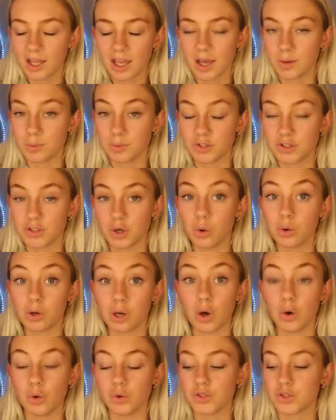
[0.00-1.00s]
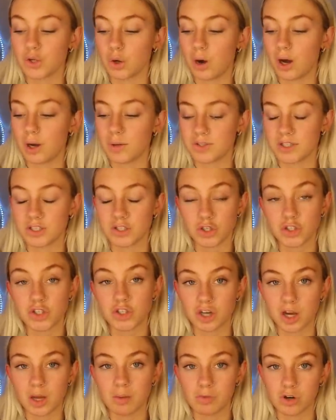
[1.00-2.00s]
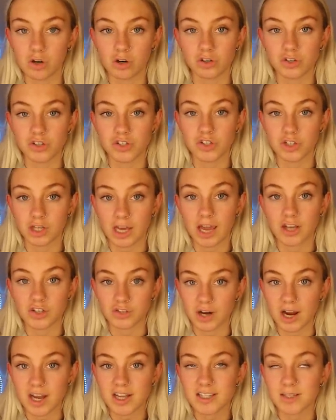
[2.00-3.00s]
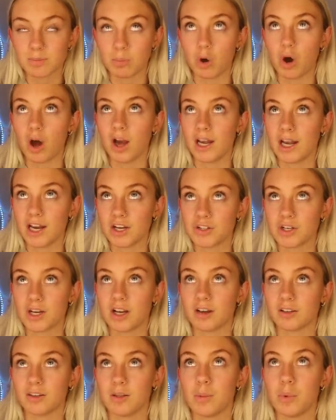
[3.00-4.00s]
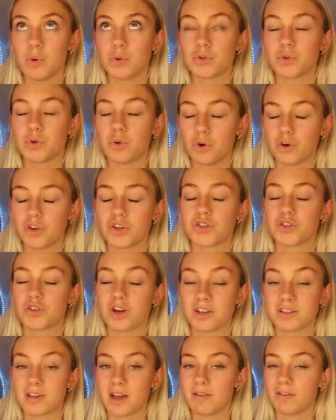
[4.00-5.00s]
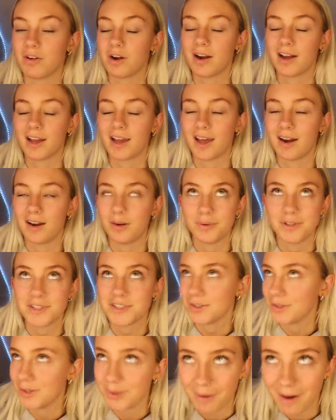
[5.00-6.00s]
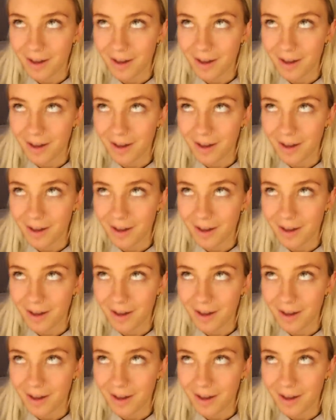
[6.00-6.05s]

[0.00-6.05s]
it was so close. So I was in such a time crunch to get a dress, but I literally got the most gorgeous dress ever, and I cannot wait to show you